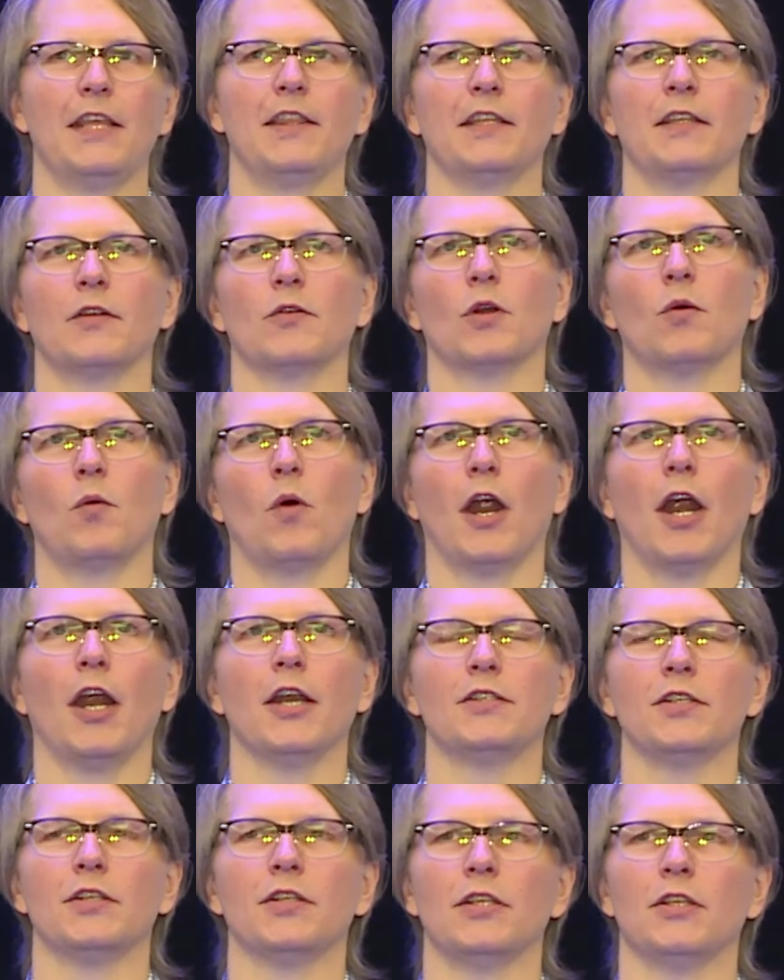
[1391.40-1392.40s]
that
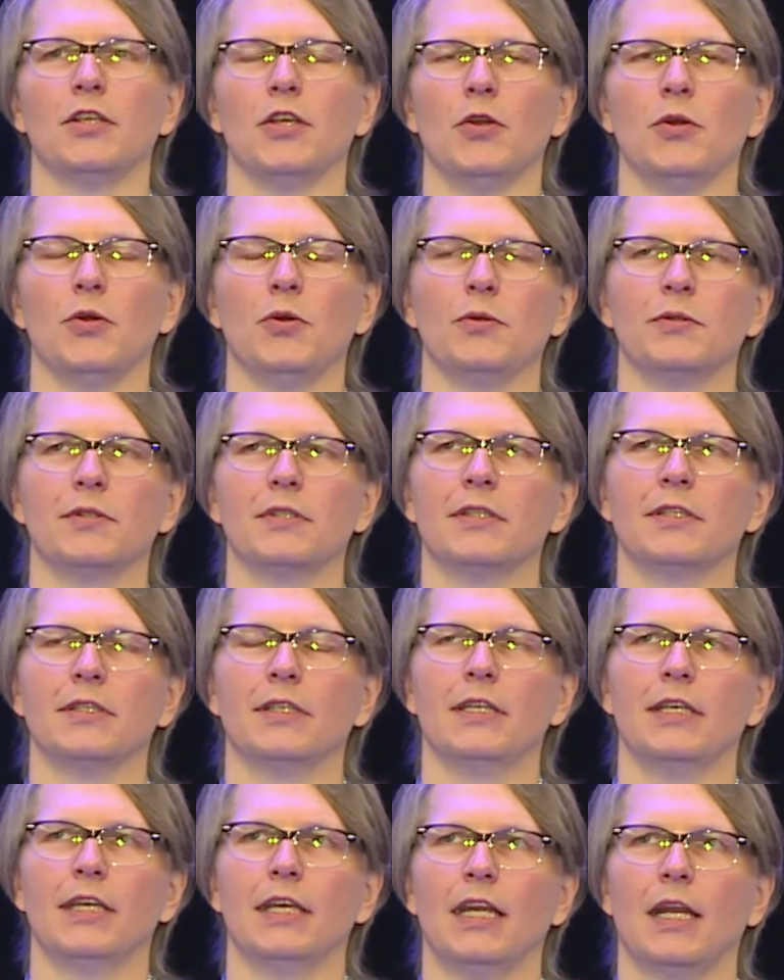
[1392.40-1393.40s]
requires you to use,
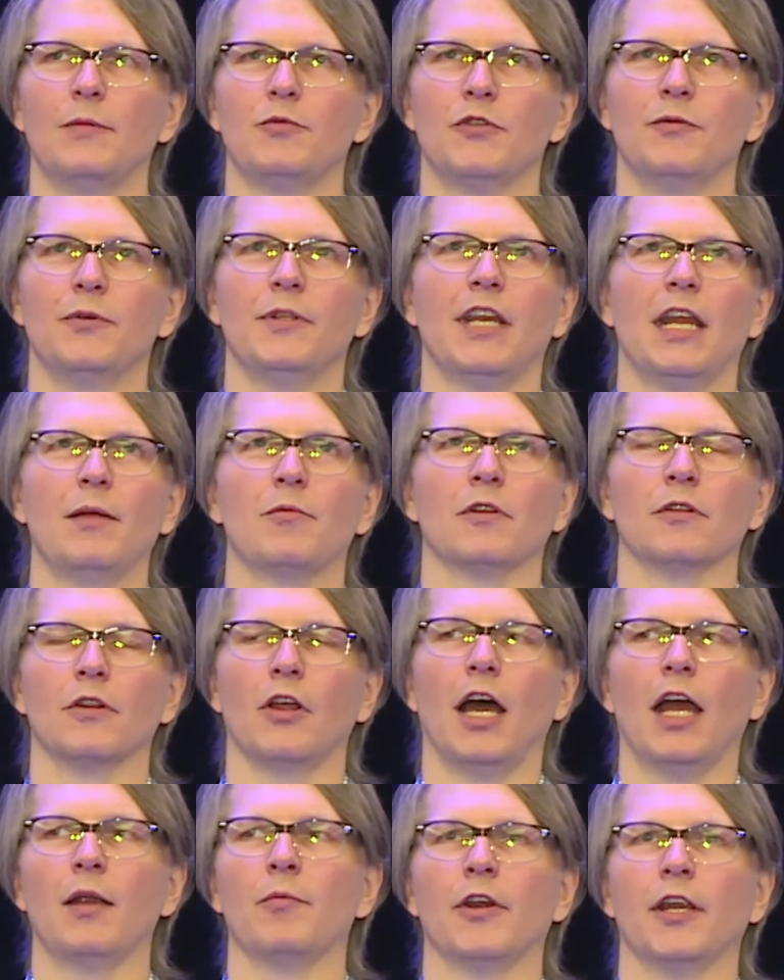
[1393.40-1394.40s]
I'm trying to remember the name of the
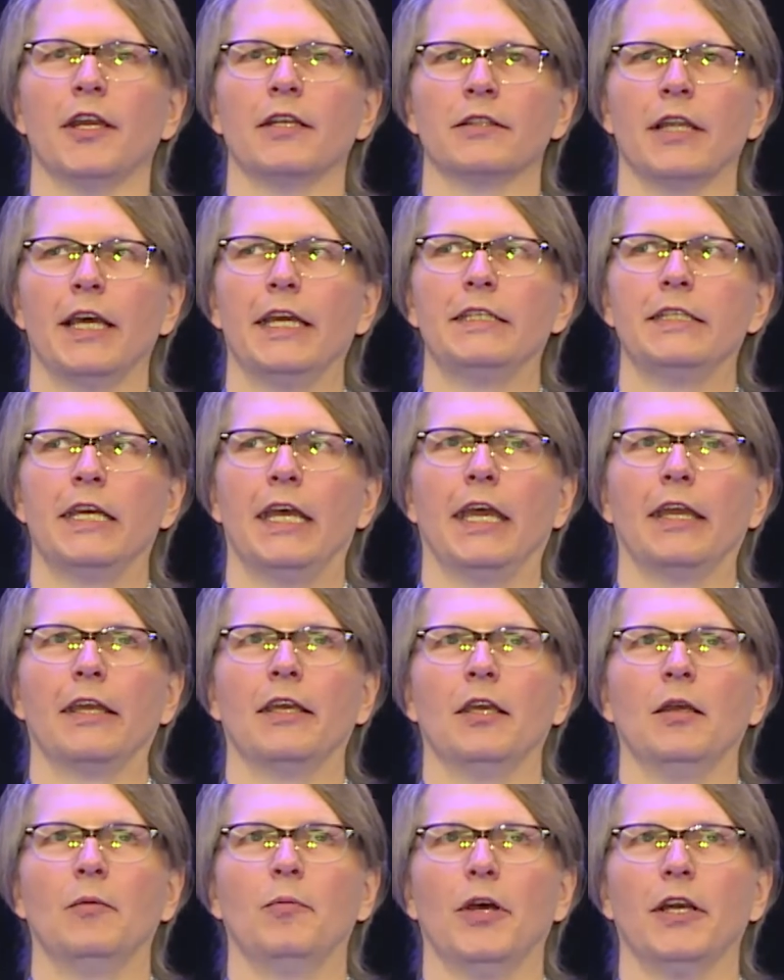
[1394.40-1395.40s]
library in LaTeX,
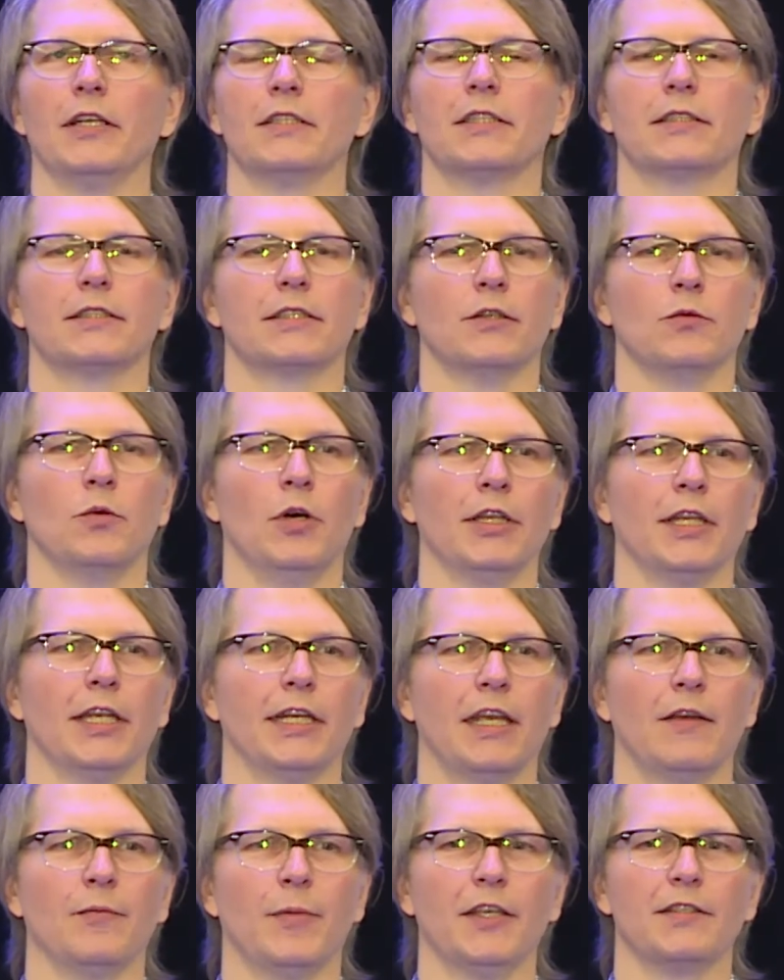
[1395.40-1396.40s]
but it's the one that
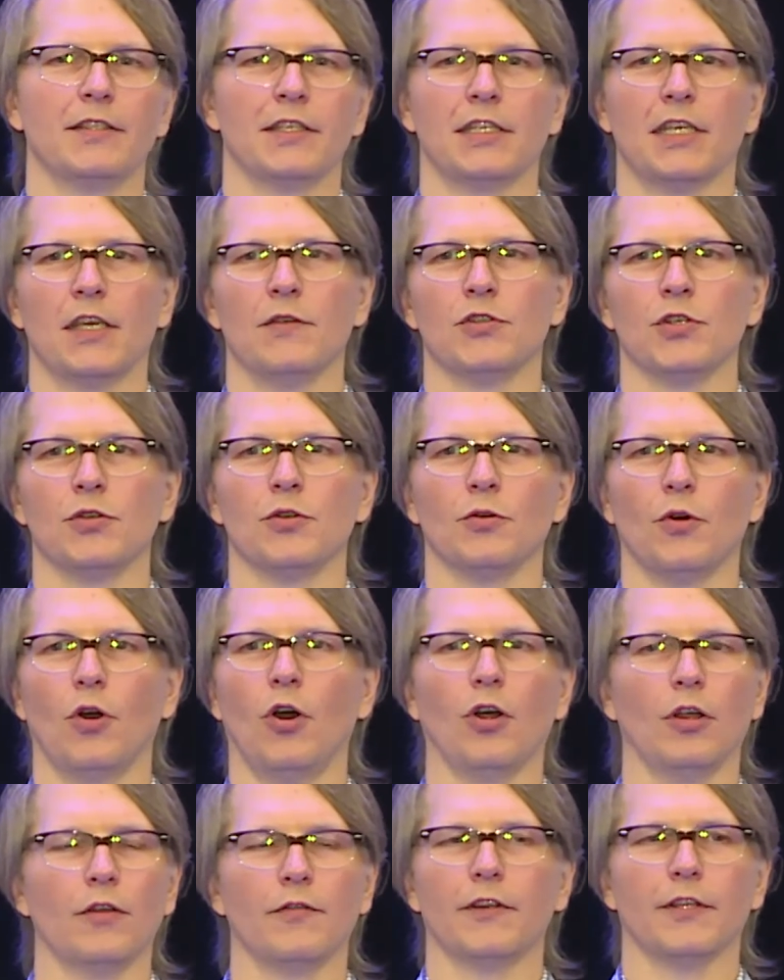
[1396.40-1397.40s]
basically gives you
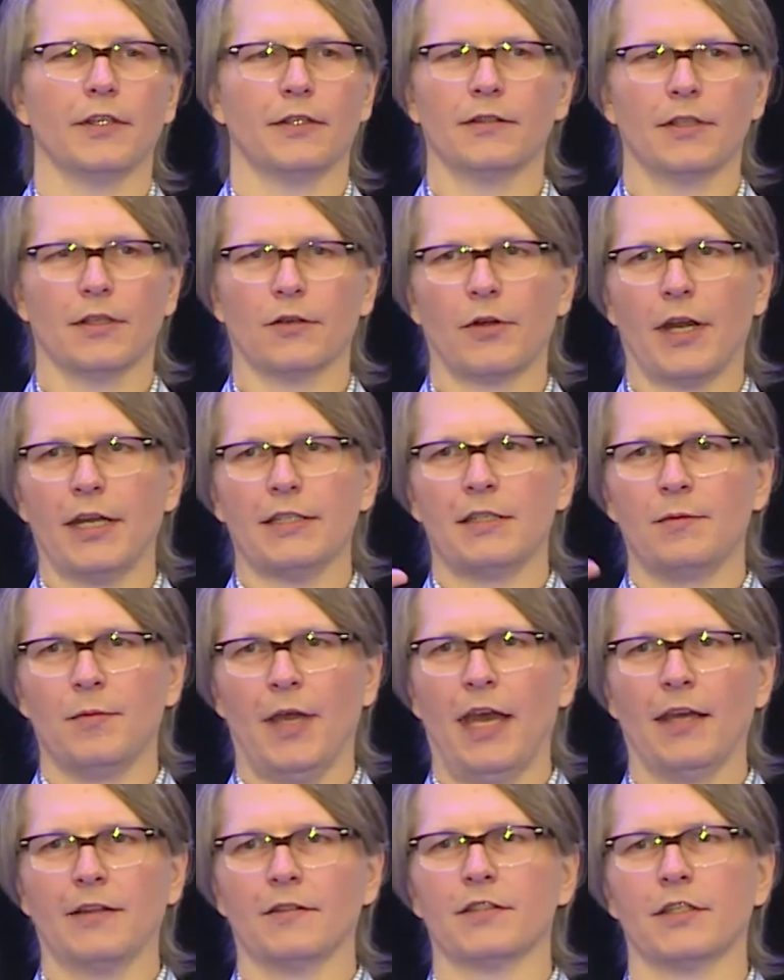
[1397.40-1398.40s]
all of the crazy
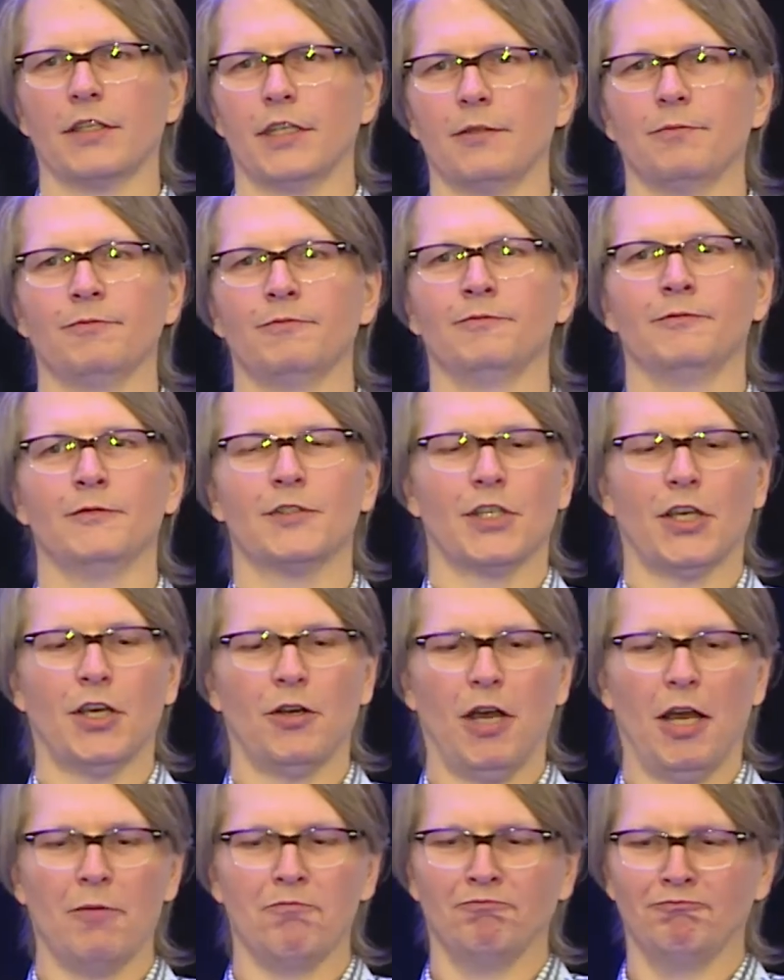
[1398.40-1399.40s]
math shit.
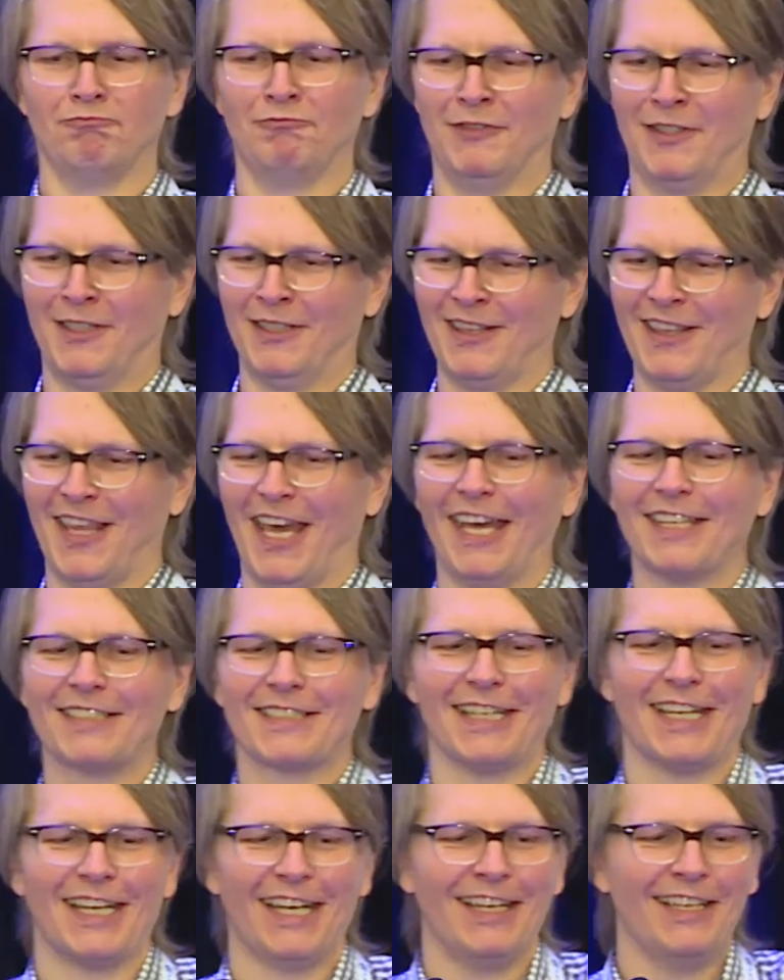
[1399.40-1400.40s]
So
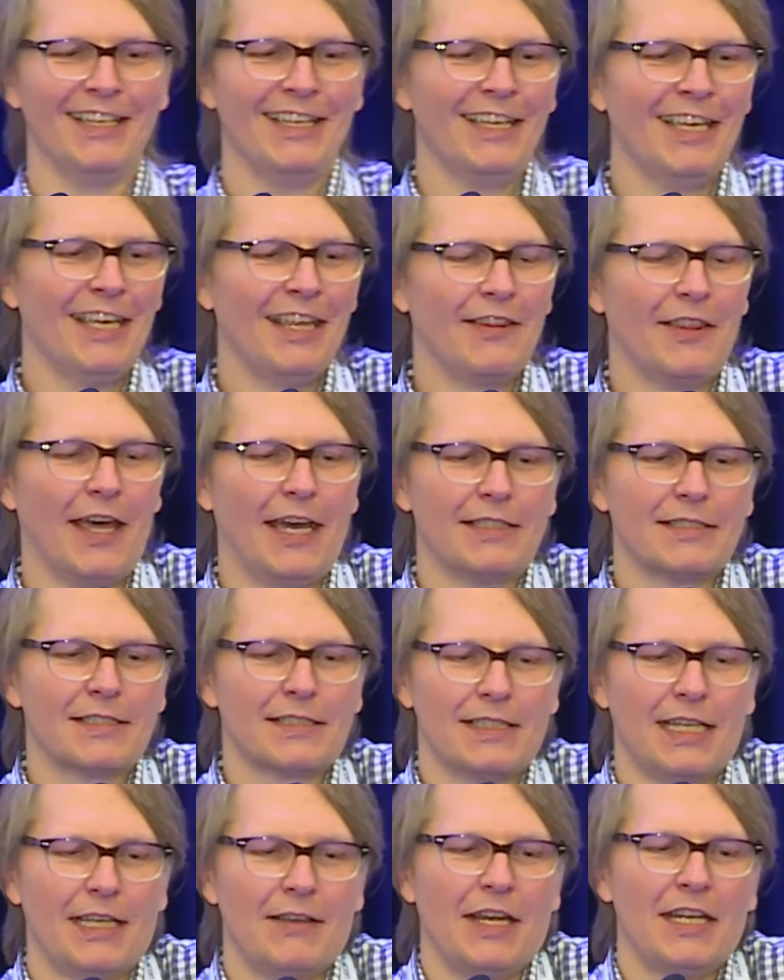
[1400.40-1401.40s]
that's
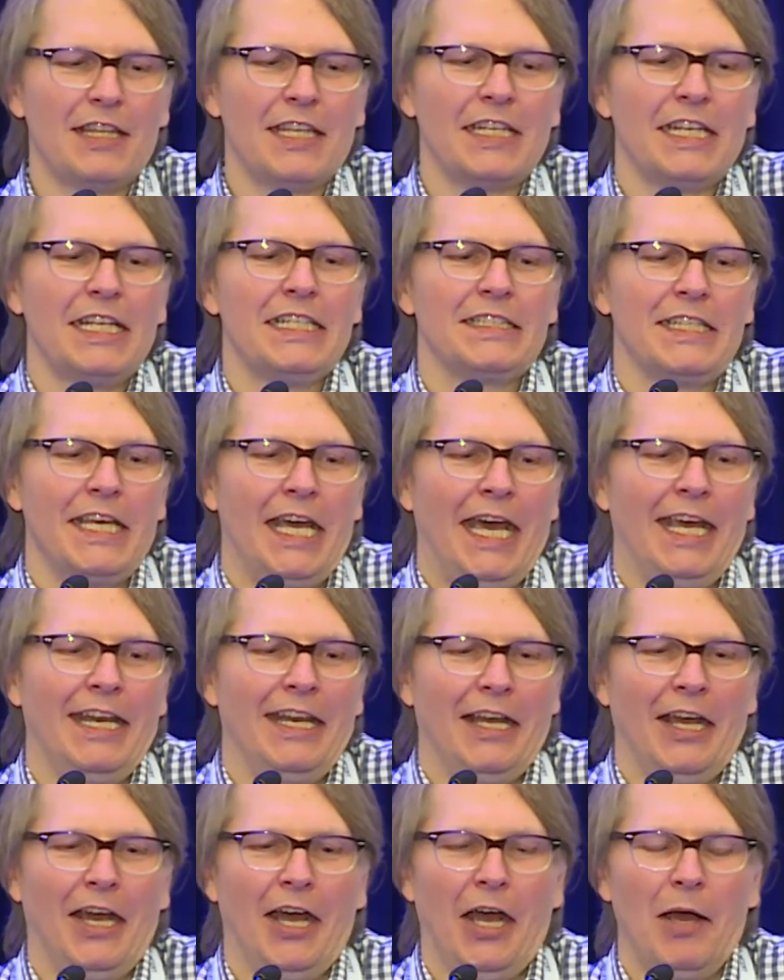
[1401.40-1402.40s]
anything needs
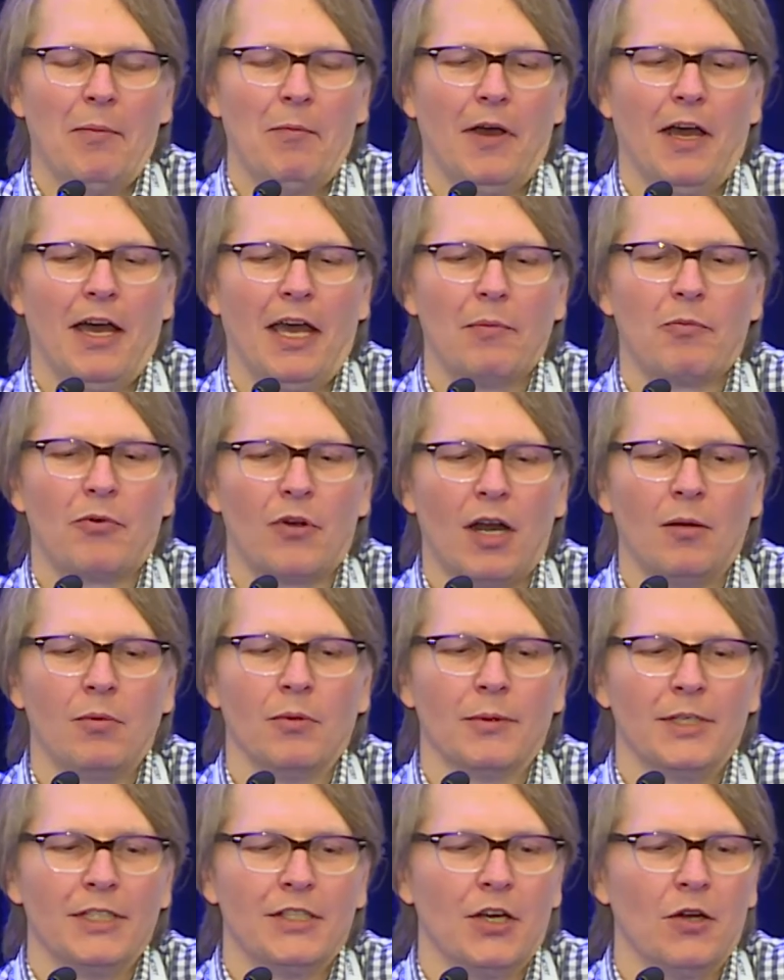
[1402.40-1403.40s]
that. I
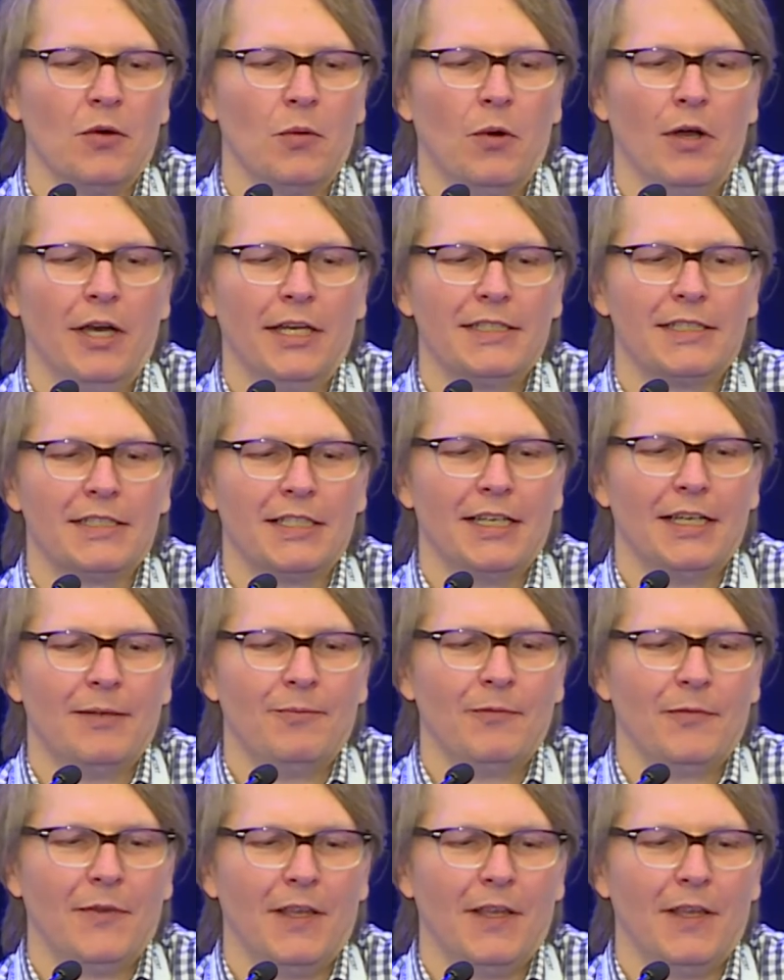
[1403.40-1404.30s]
probably don't want to